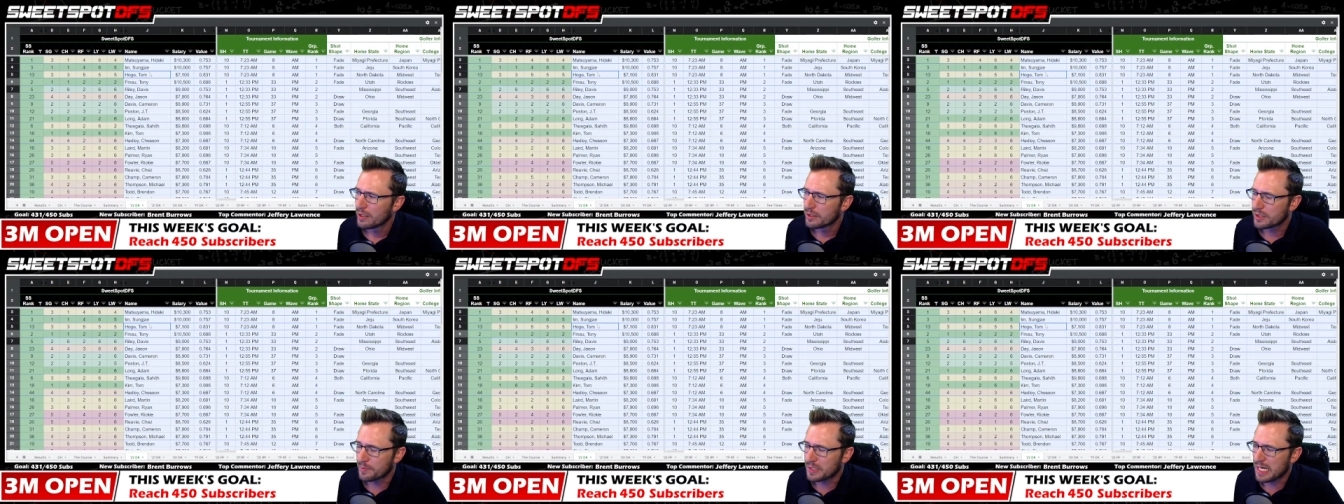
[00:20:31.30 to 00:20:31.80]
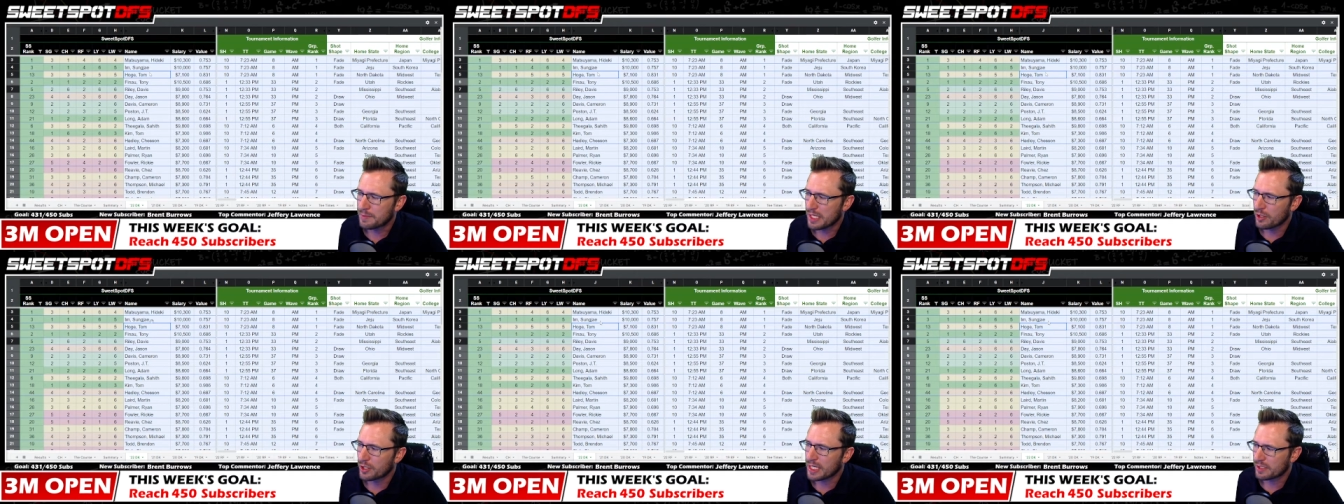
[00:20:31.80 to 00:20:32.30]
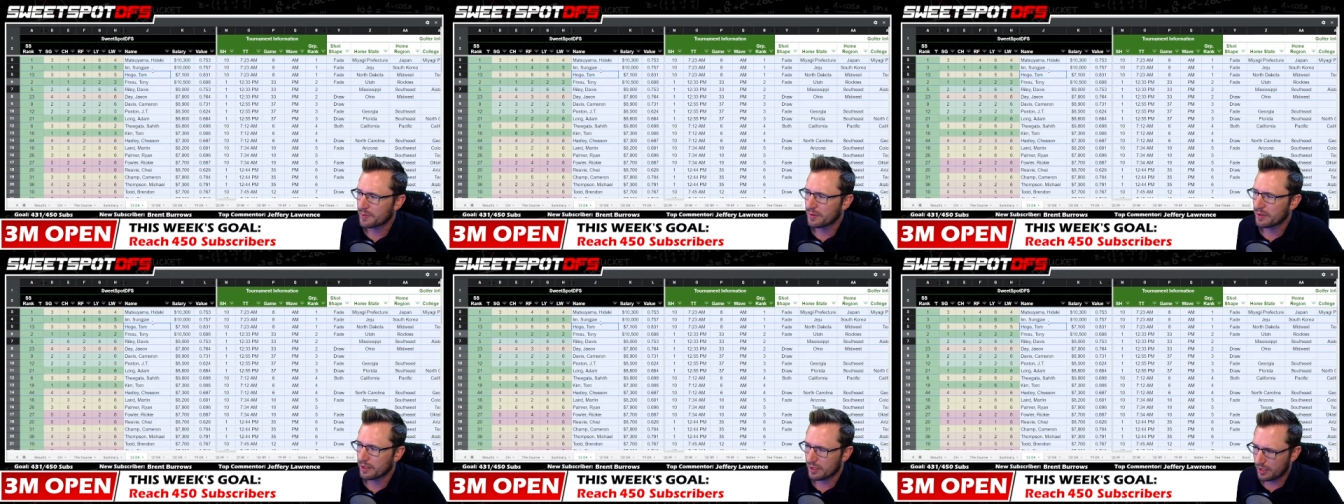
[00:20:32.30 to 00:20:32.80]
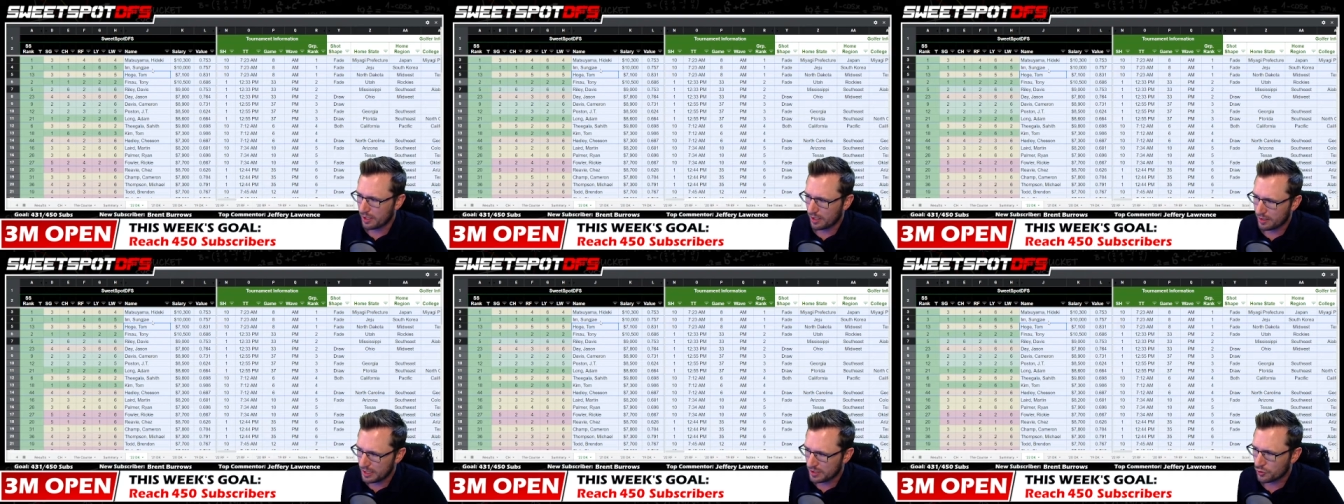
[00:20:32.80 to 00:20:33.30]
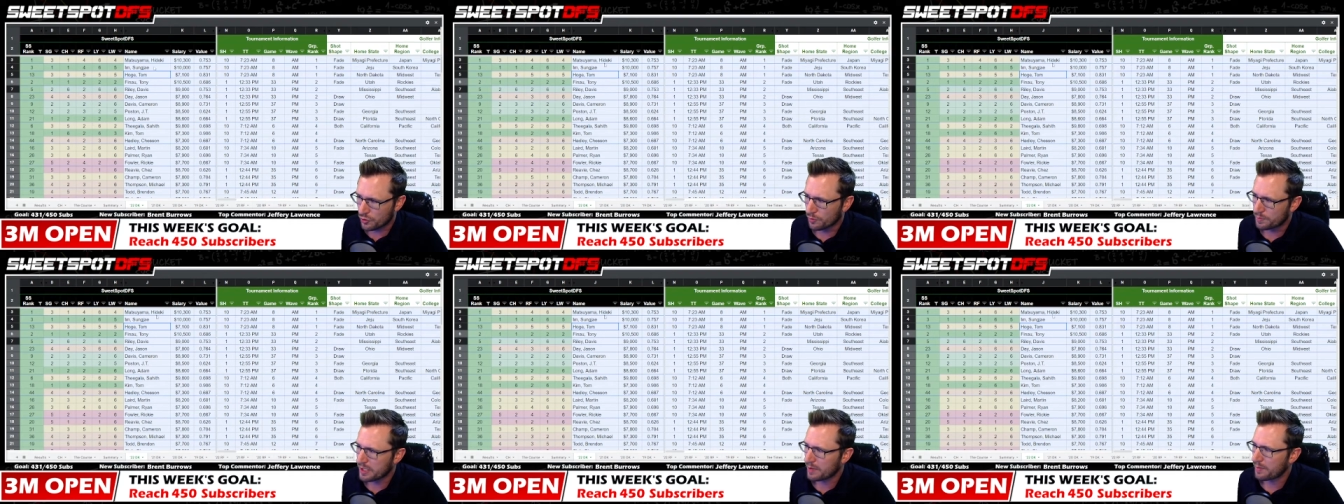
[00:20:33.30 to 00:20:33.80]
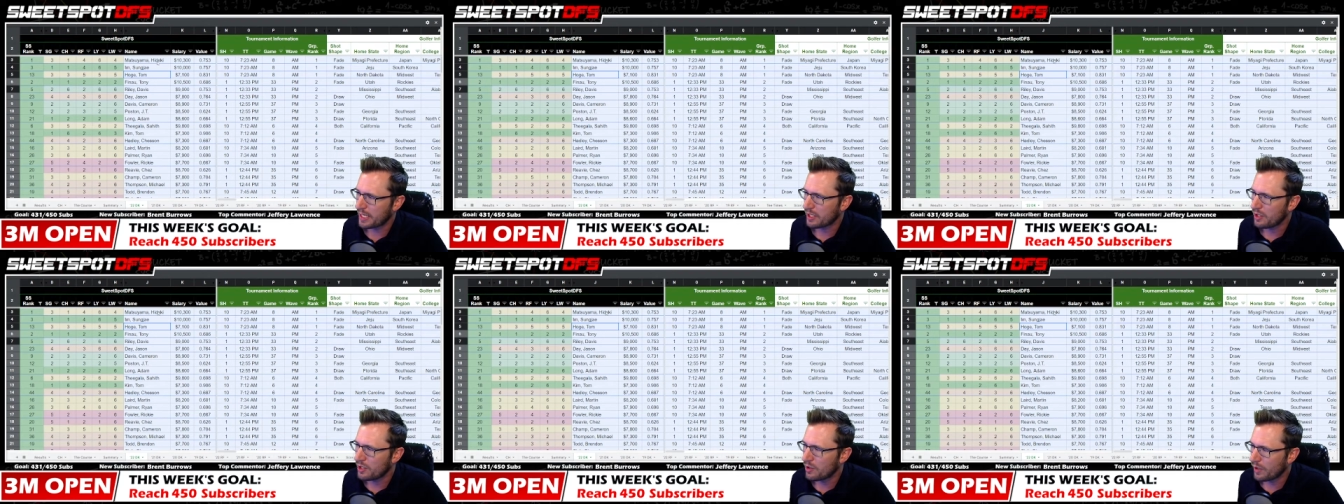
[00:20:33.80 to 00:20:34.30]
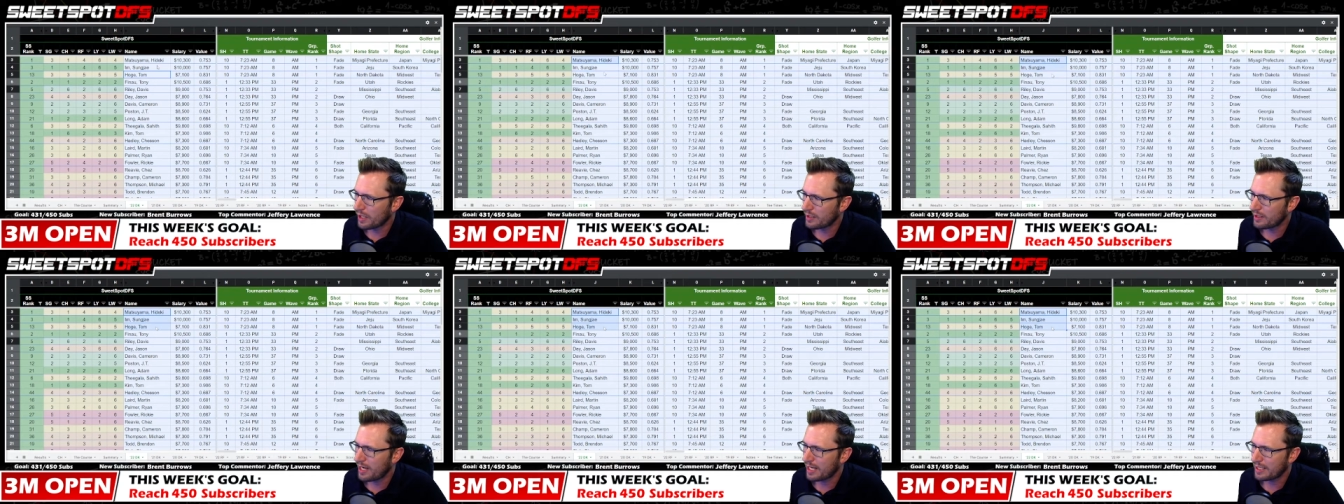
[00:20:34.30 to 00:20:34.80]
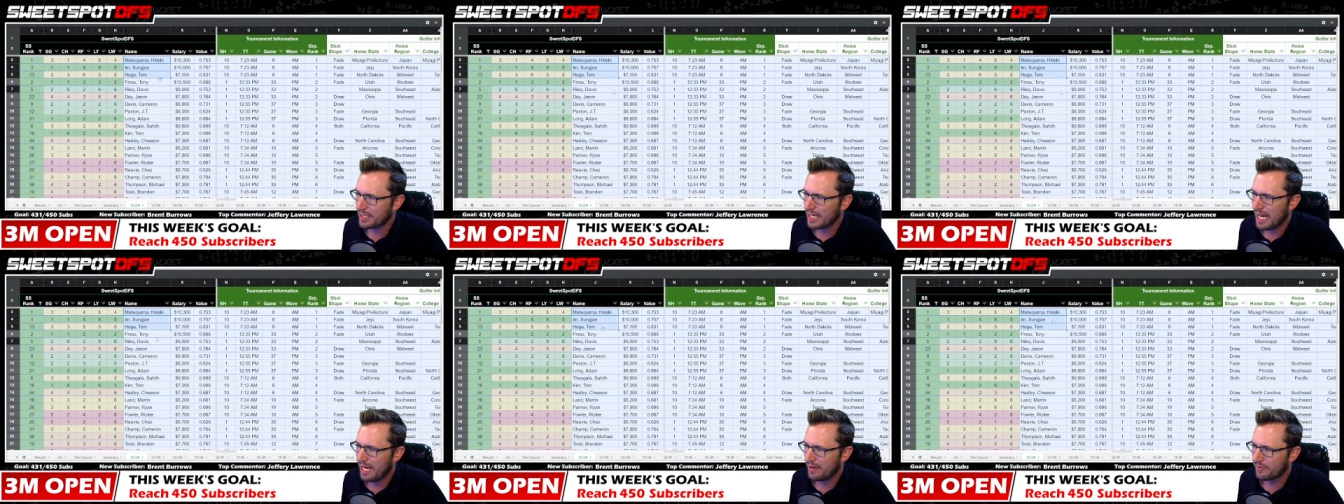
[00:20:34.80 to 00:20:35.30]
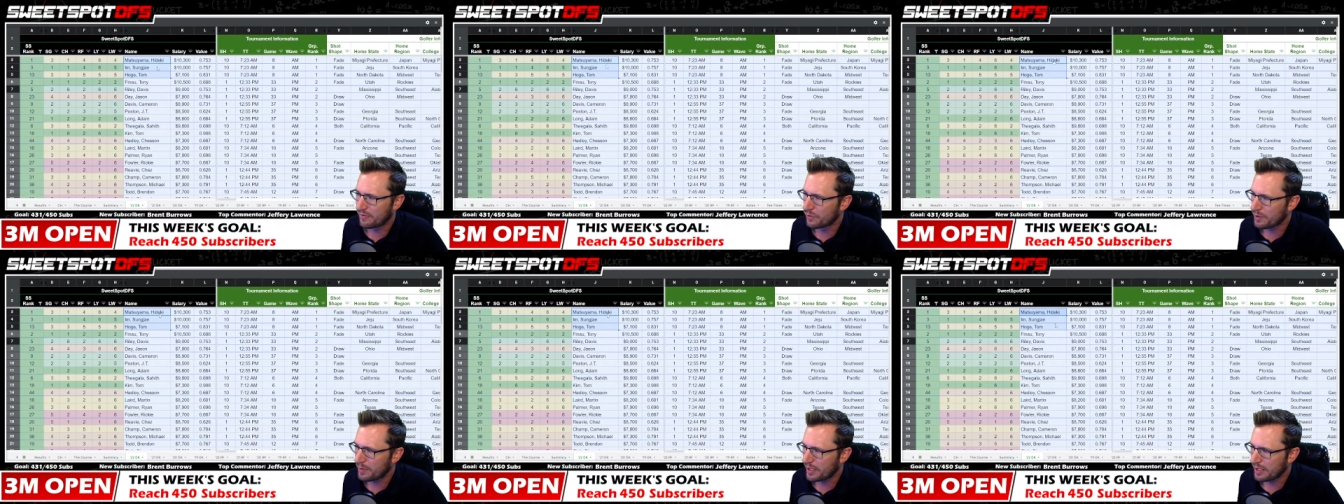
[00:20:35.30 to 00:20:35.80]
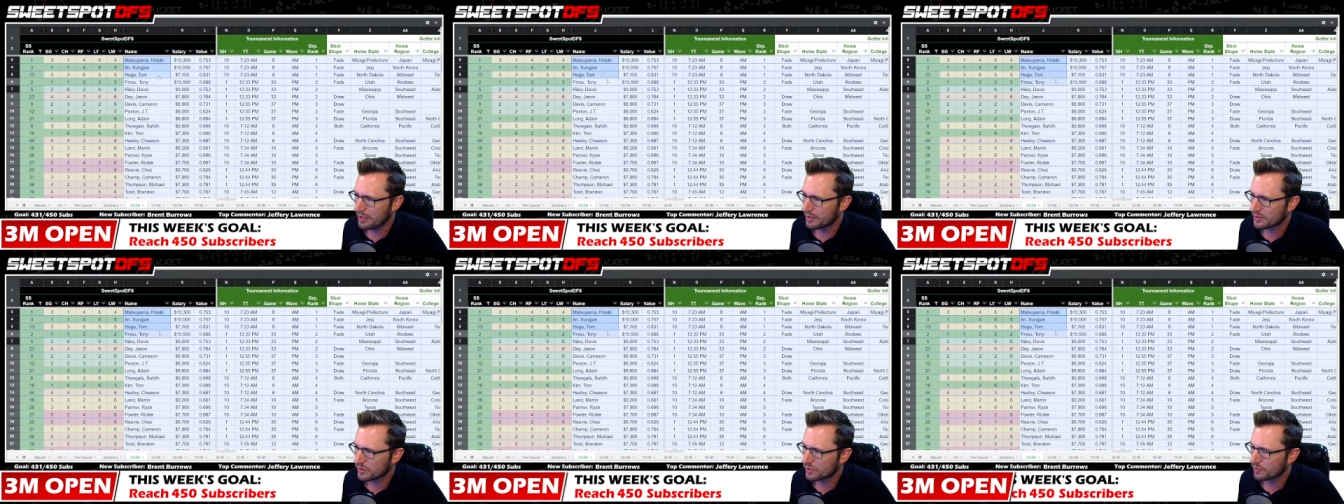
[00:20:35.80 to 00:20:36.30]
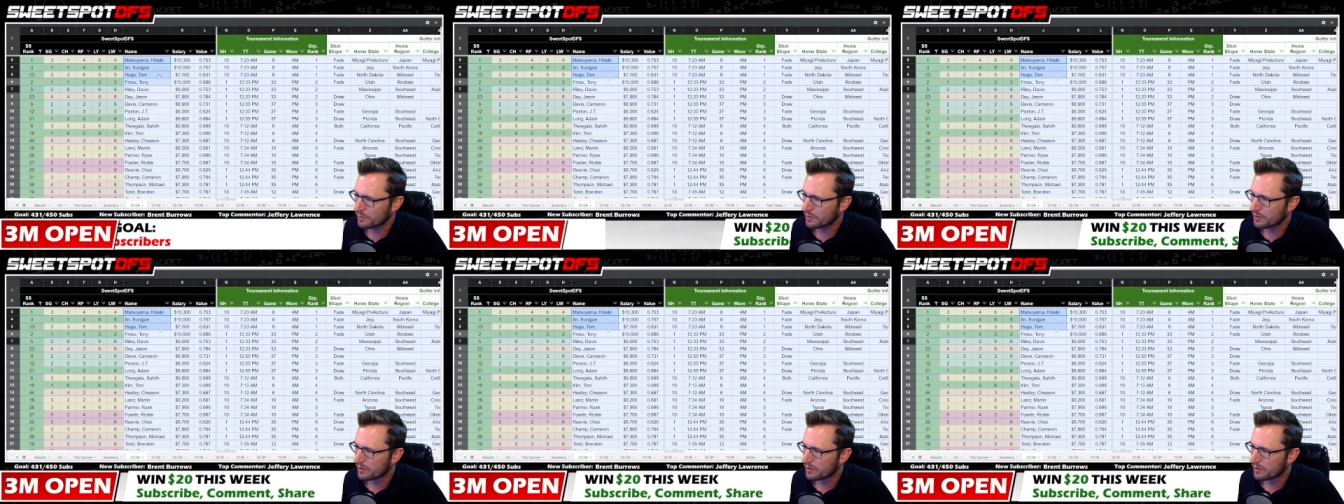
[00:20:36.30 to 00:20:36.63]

Sometimes I look at some uh, uh these groups and I'm like, you know what? I like everybody in this group.